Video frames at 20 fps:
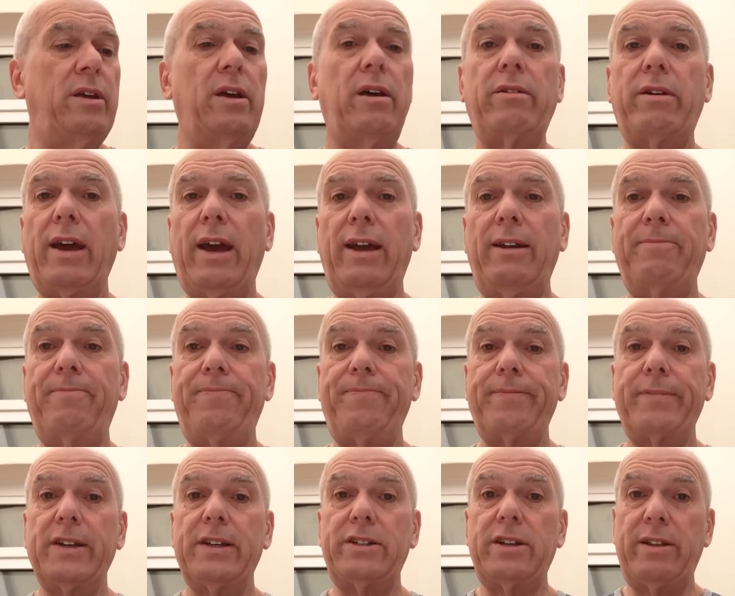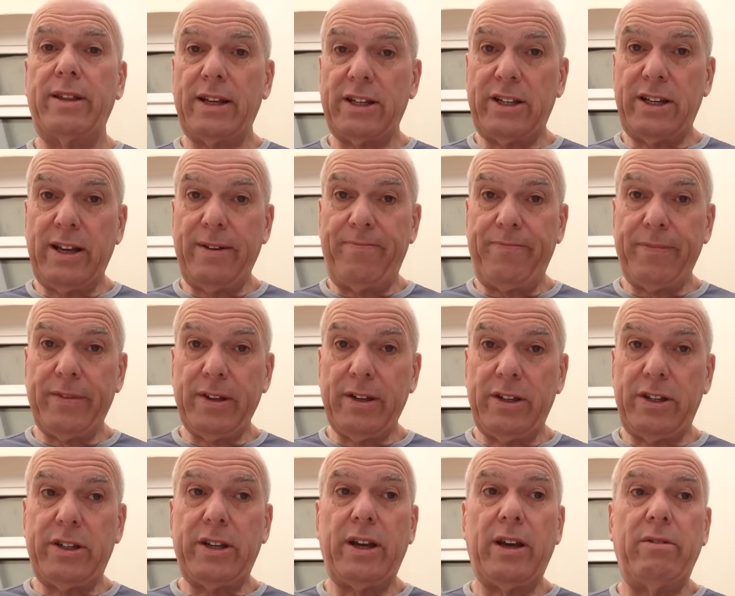Okay, so that's it.
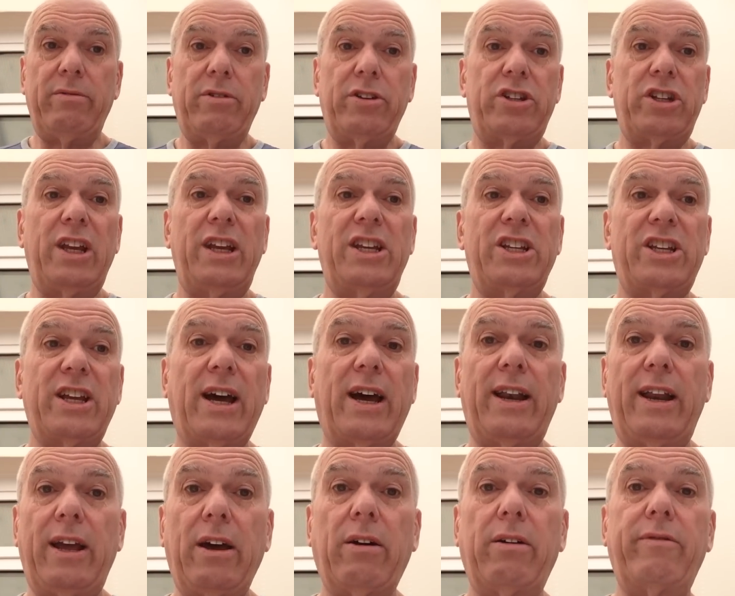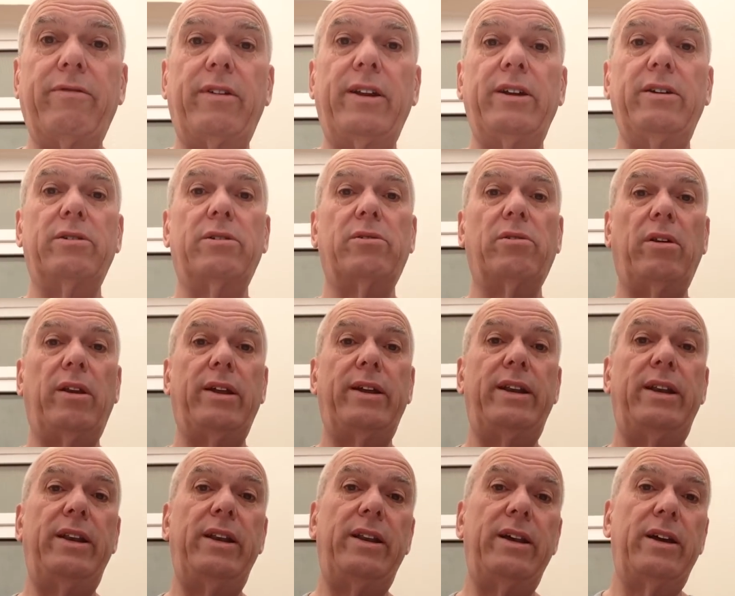So see you Saturday, hopefully, all,
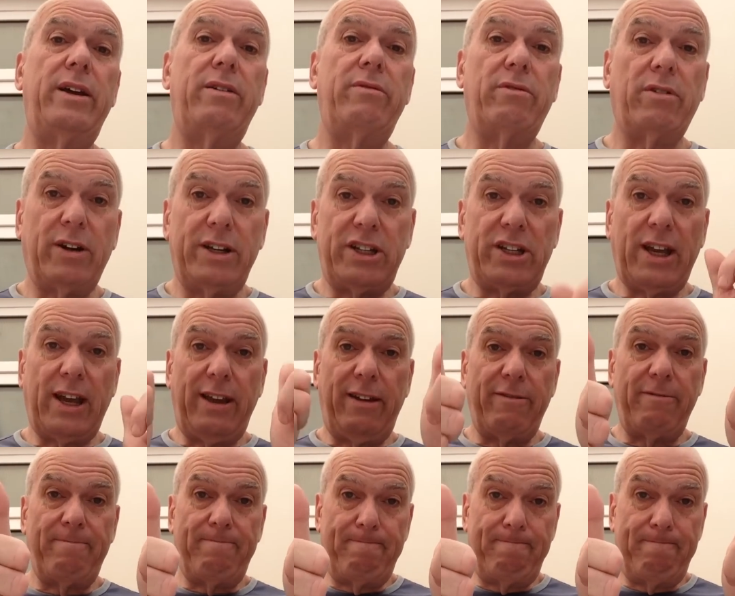and ride safe.